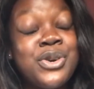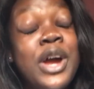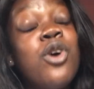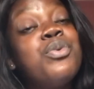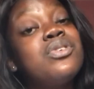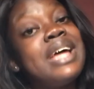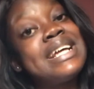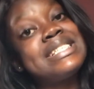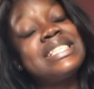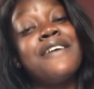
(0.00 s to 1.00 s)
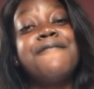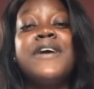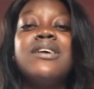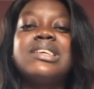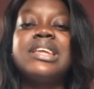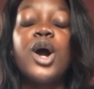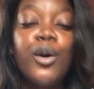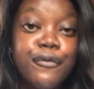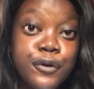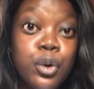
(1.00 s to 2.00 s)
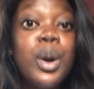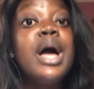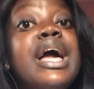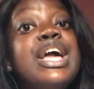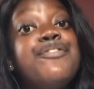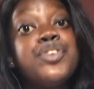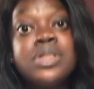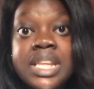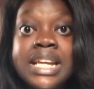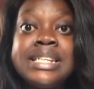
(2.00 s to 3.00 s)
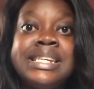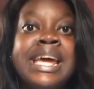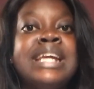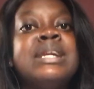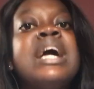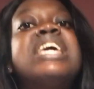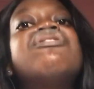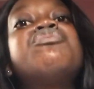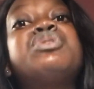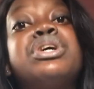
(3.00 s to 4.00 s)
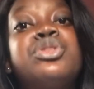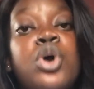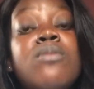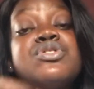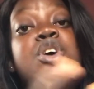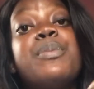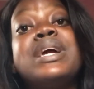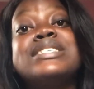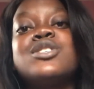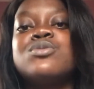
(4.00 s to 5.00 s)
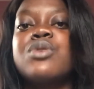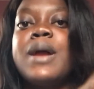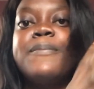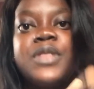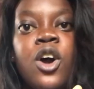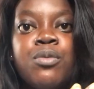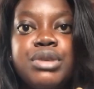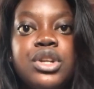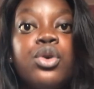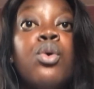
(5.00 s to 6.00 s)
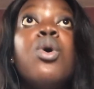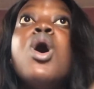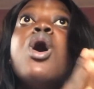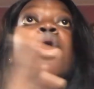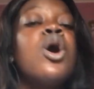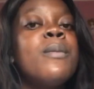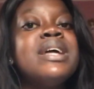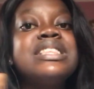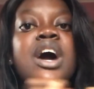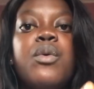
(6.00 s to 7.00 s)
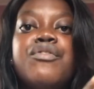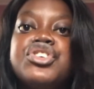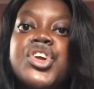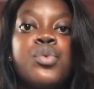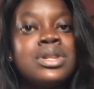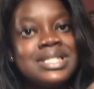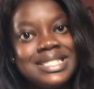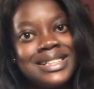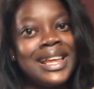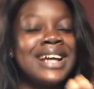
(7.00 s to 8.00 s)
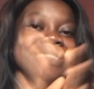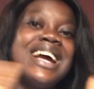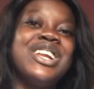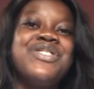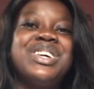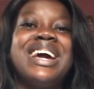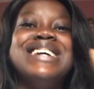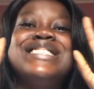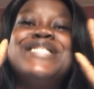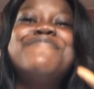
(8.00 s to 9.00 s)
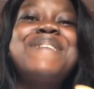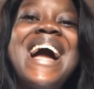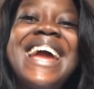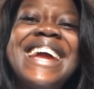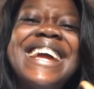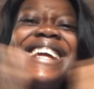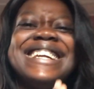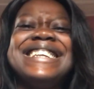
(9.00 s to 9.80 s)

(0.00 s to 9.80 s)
I hope you liked it and found it helpful. If you did, then give the video a thumbs up and subscribe down below. Comment down what video you want to see next. I love you guys. Bye.